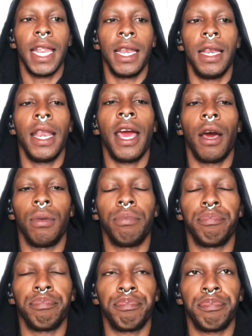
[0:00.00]
Now,
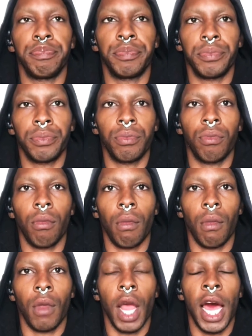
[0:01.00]

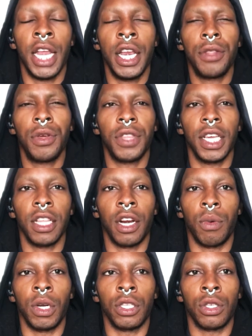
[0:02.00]
another thing that I
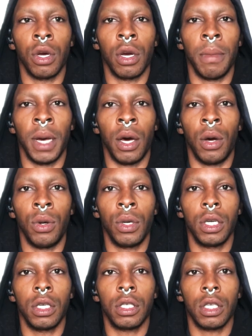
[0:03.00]
want to talk about
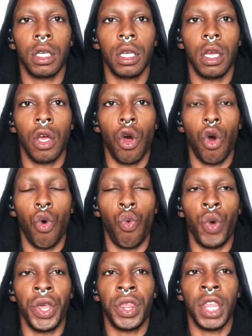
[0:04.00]

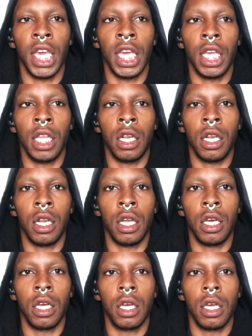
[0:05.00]
within
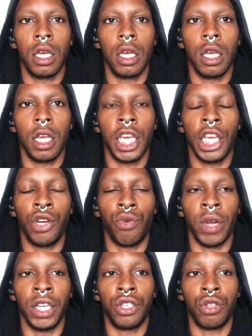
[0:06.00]

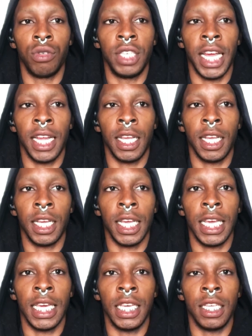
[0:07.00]
interracial dating
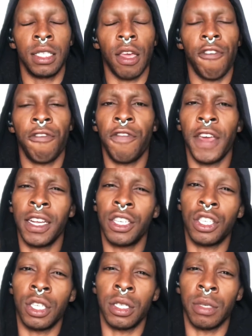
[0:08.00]
is
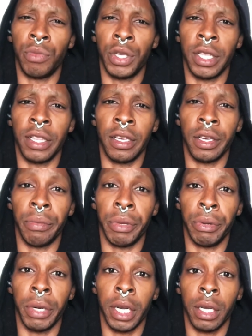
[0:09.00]
fetishism within the
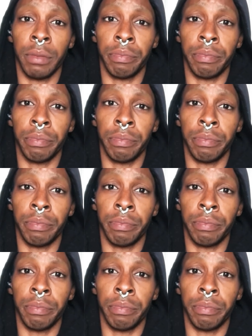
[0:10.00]
community.